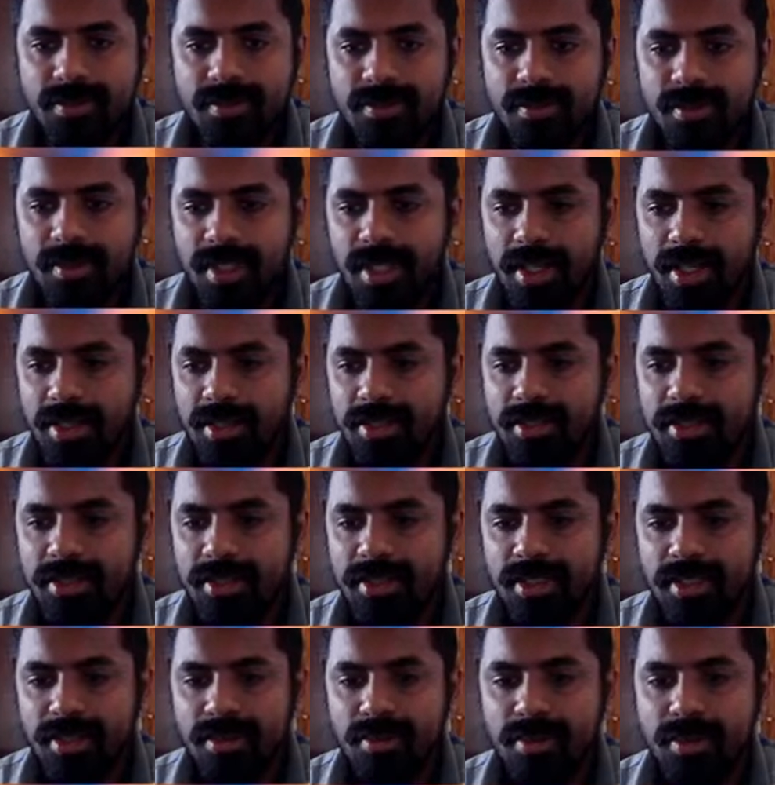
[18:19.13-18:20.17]
Yeah, it's a
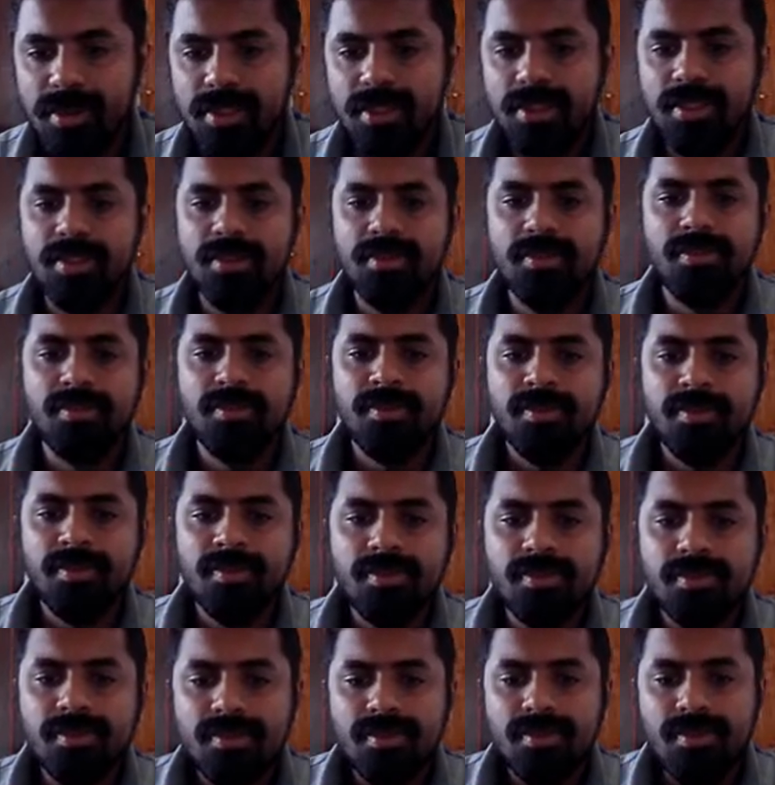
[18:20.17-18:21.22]
checkmate.
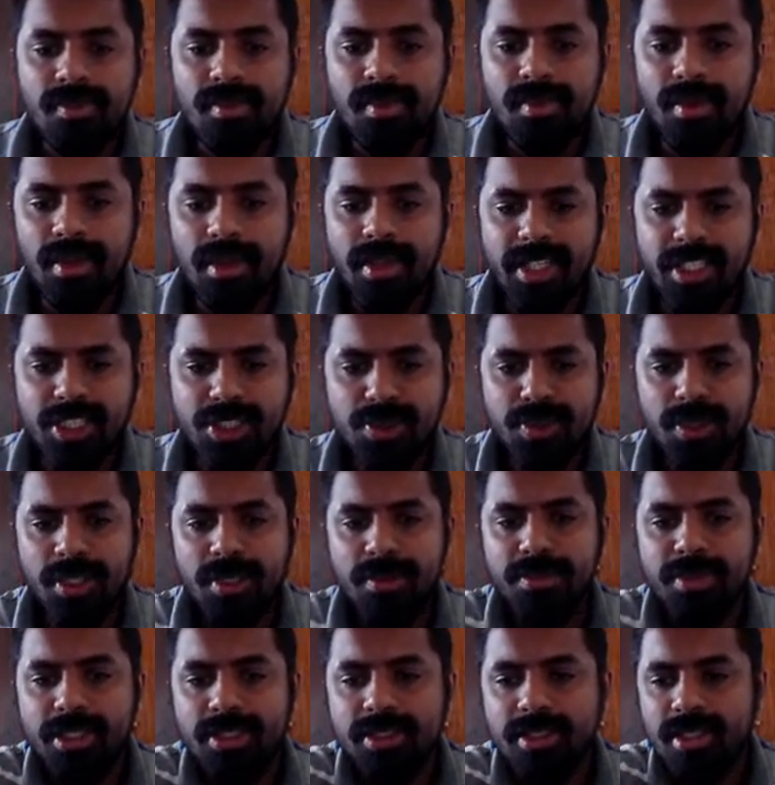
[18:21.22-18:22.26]
Next
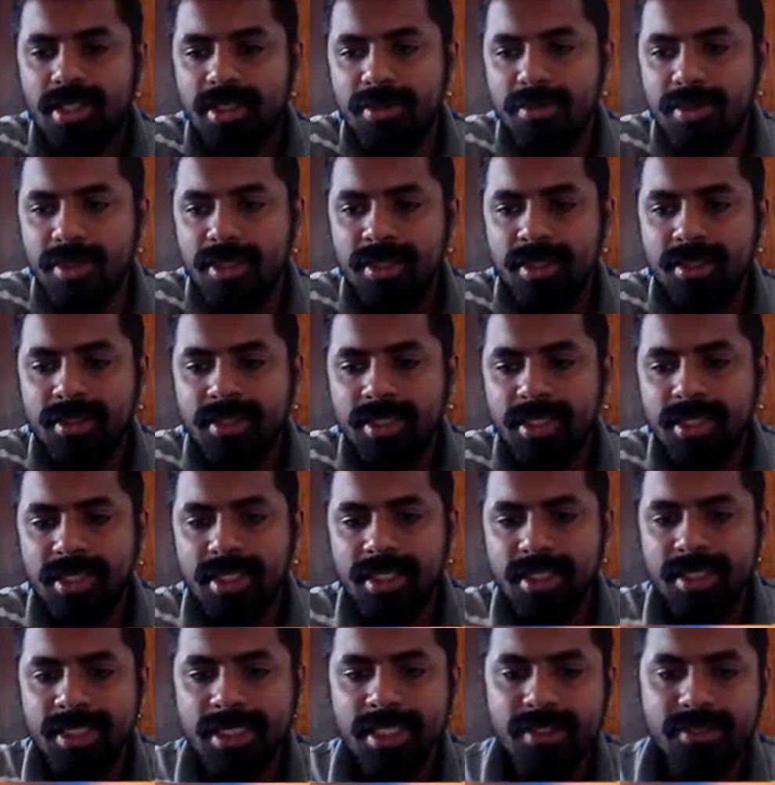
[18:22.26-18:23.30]
one, puzzle number
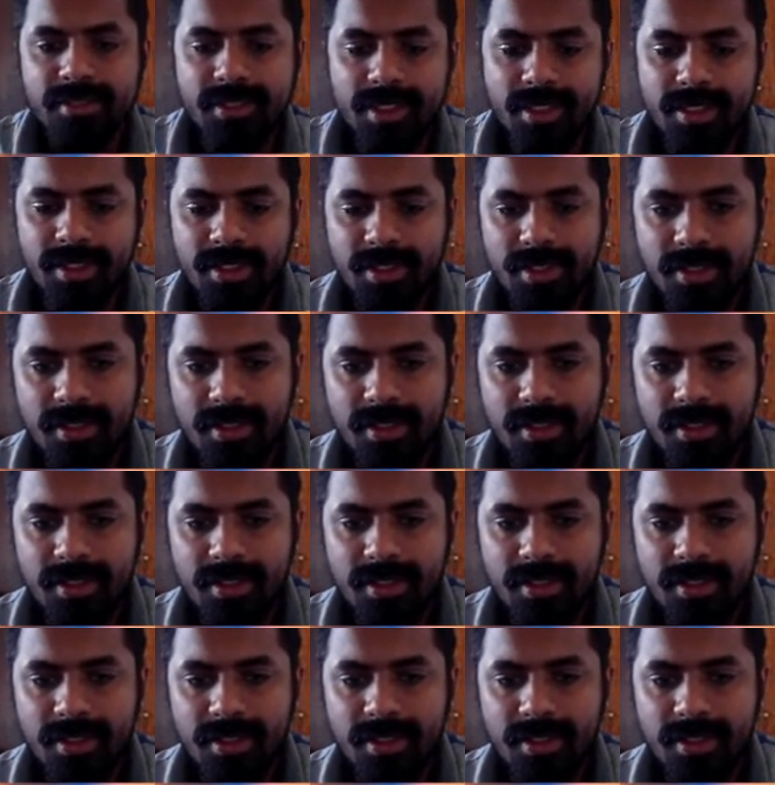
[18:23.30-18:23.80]
37.